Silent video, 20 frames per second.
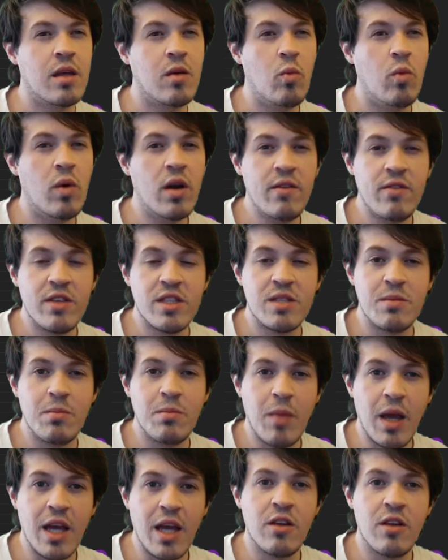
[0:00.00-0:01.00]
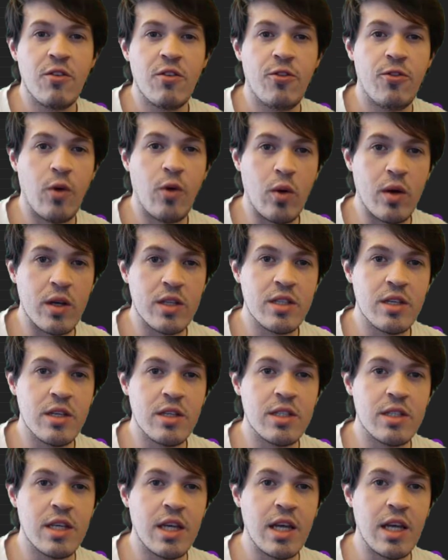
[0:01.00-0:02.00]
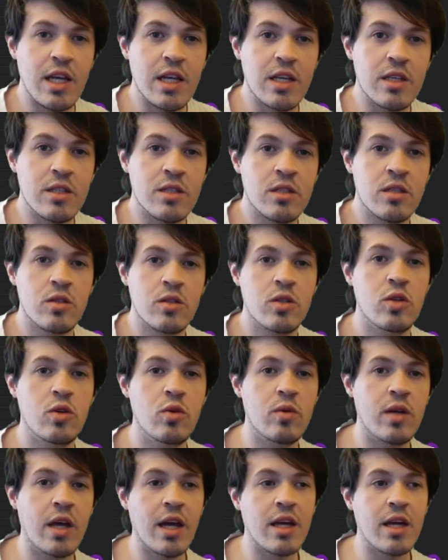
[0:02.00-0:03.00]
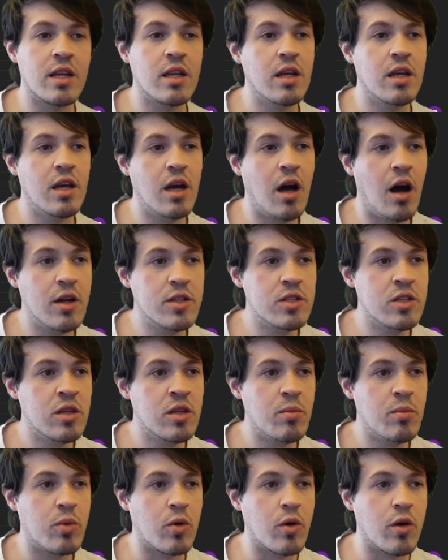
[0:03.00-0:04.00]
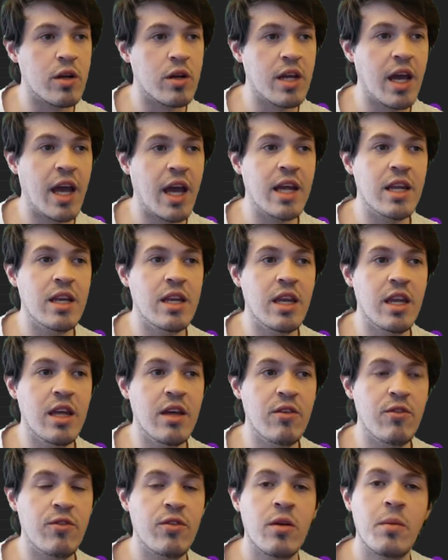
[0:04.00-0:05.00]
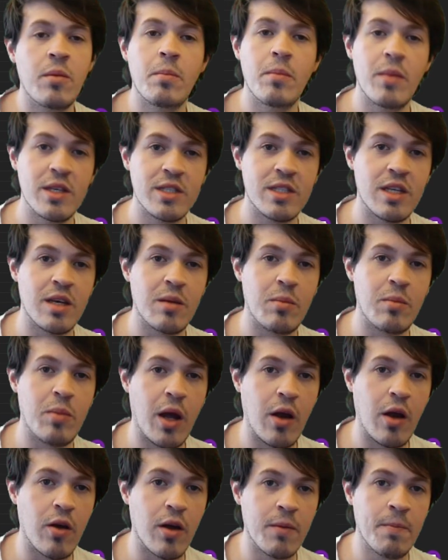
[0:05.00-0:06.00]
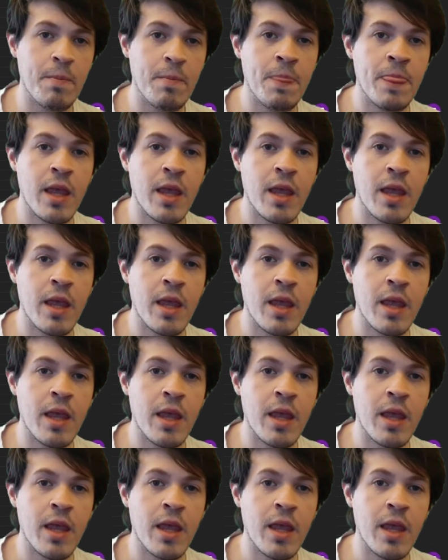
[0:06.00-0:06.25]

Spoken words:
one of its main focuses is to get onto the board a Niv Mizzet Perrin.